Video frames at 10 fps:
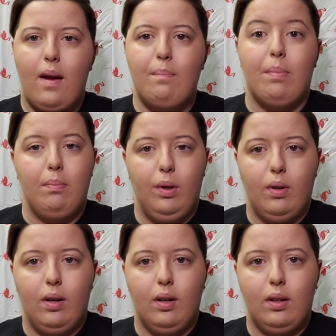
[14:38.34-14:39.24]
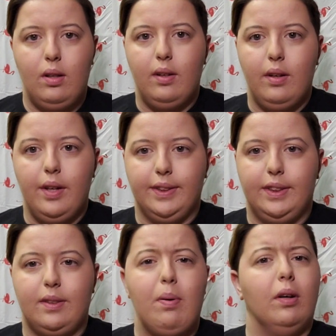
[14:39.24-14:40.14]
Bermuda is
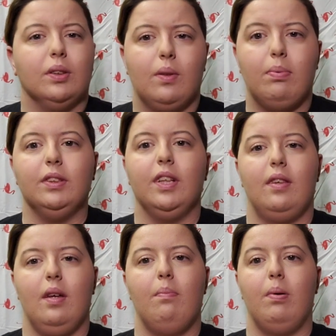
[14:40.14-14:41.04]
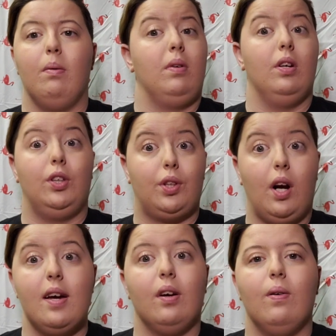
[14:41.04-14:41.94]
supposed to represent the Bermuda
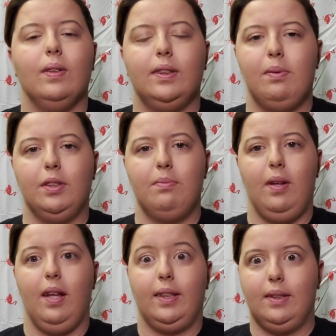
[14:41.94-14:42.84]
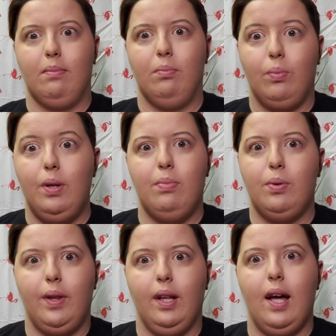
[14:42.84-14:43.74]
Triangle. It's supposed to be like some read
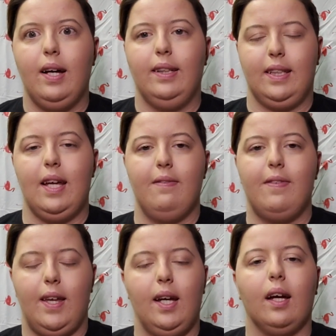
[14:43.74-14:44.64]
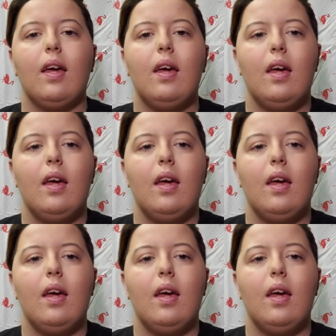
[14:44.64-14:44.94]
between the lines kind of thing.